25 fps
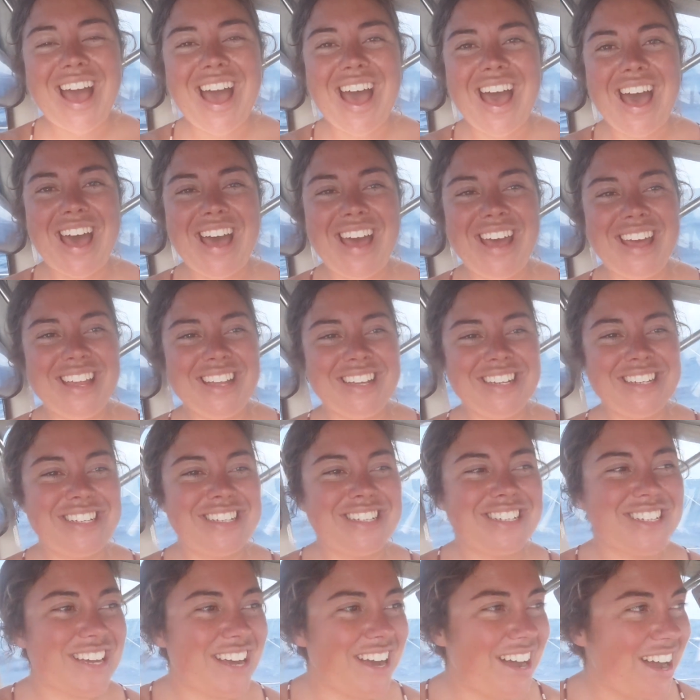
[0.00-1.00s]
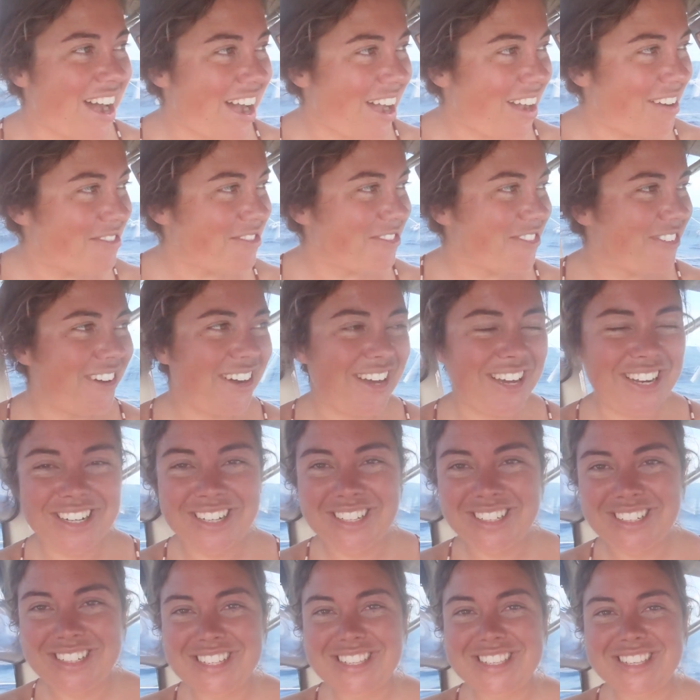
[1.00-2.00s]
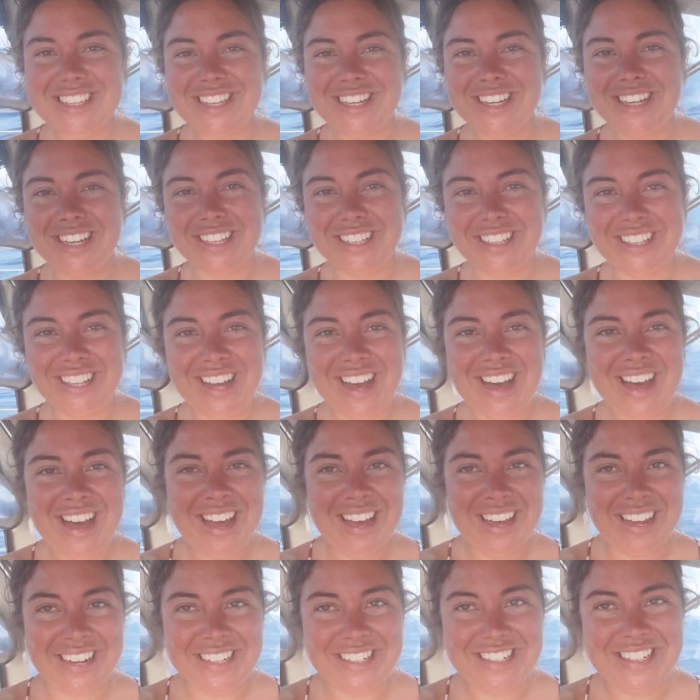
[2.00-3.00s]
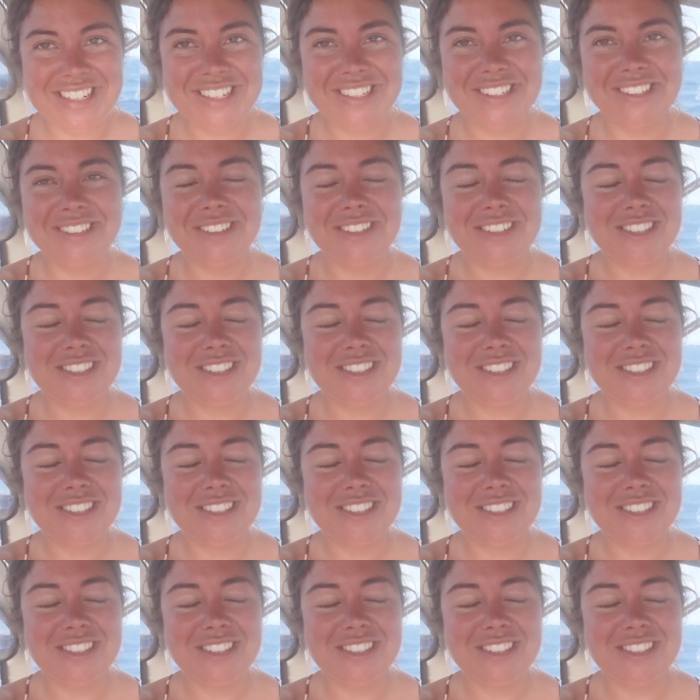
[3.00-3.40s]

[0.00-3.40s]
and I'm finally seeing land.